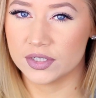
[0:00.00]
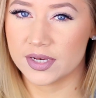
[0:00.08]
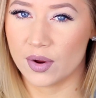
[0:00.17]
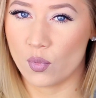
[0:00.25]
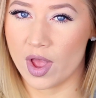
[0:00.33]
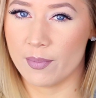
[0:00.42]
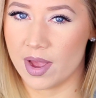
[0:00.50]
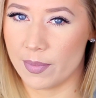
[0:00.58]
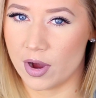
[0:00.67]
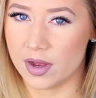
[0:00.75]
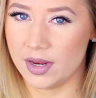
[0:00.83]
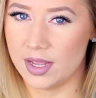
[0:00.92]
First I wet my
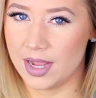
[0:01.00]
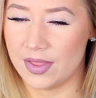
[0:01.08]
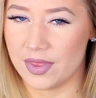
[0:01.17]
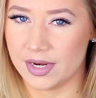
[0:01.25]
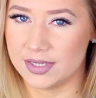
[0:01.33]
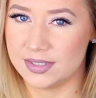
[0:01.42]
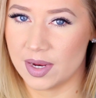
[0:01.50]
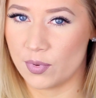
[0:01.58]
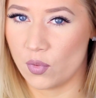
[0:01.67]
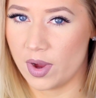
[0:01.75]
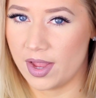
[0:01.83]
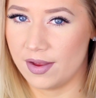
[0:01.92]
body and then I step
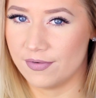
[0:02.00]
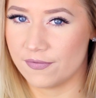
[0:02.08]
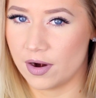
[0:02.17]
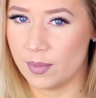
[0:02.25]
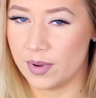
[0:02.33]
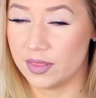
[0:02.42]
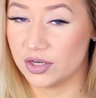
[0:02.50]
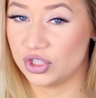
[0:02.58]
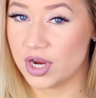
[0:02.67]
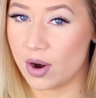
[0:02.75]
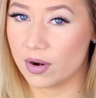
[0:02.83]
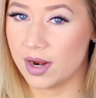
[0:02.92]
away from the
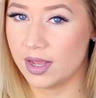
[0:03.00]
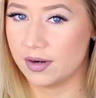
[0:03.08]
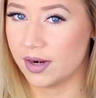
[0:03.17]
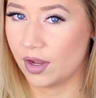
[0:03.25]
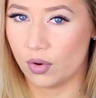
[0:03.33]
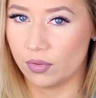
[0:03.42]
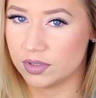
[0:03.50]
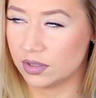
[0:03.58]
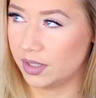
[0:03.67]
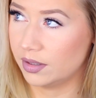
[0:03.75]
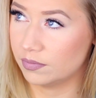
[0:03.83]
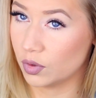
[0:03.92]
shower head and I go
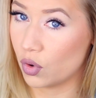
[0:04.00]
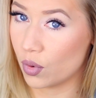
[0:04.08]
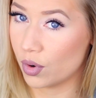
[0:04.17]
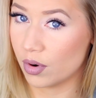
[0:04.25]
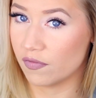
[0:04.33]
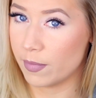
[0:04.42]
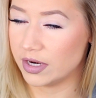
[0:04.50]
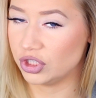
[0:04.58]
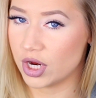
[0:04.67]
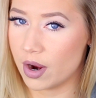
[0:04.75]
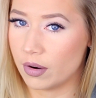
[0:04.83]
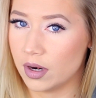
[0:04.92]
into like the corner of my
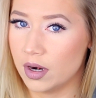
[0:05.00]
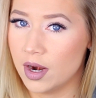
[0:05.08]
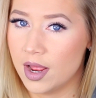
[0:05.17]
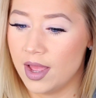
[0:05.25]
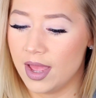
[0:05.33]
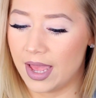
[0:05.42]
shower